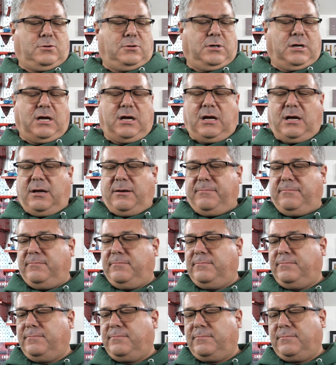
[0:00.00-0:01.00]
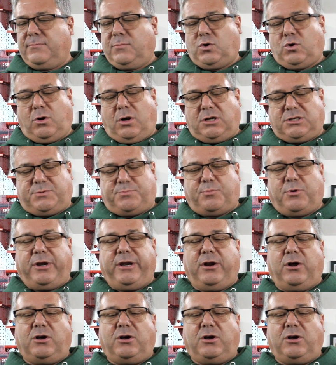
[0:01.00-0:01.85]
Crossbreed.